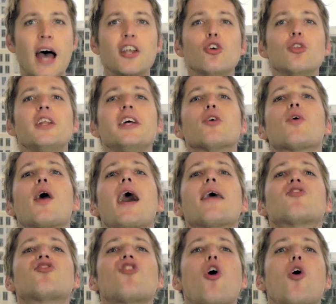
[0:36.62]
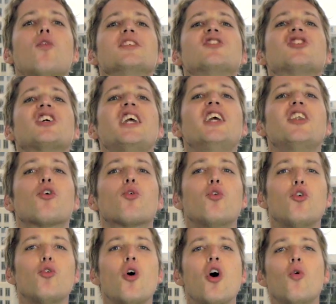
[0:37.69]
A newly arrived soul in Sekhet-Aaru
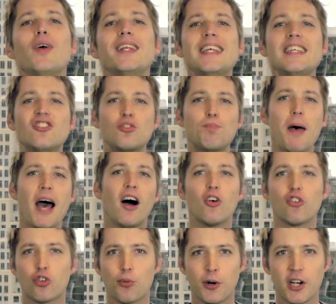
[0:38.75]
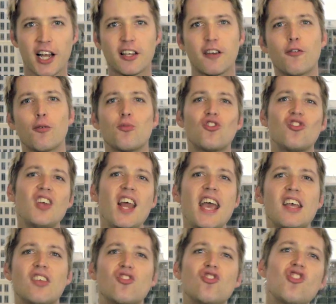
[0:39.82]
would need spells to protect it from
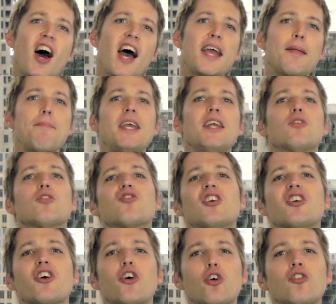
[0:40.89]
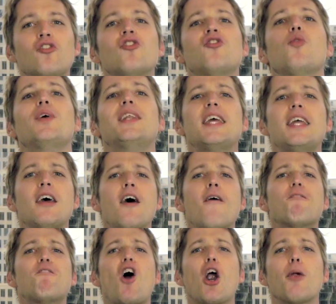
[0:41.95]
snakes, giant beetles, and curses. It would need
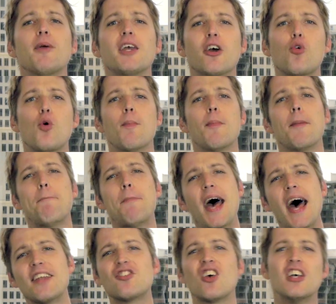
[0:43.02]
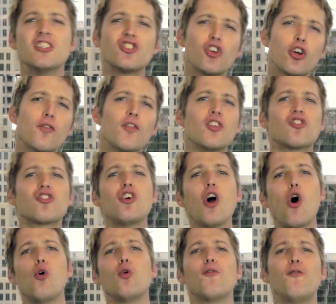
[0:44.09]
farming equipment, pets, servants,
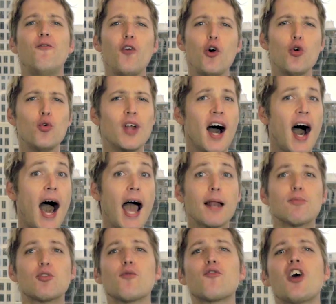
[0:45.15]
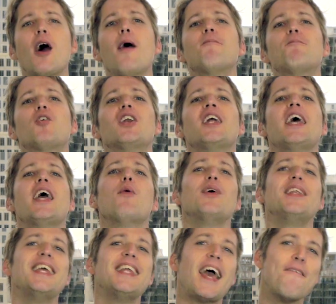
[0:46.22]
gold, food, items of comfort. It
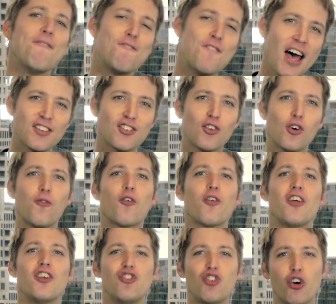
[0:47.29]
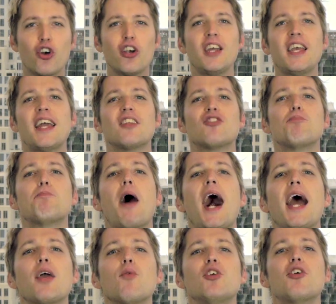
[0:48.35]
would need a vessel for the journey, and its
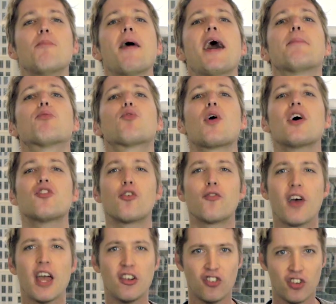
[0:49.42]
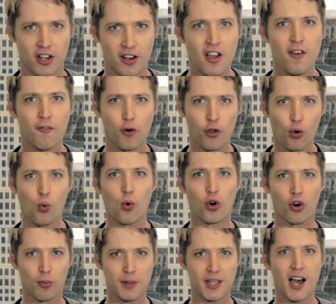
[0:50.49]
body would demand preservation for the
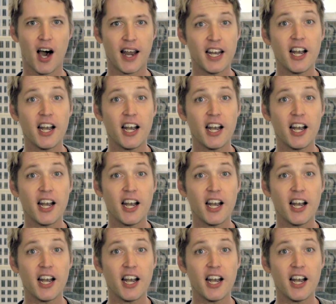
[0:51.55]
world beyond.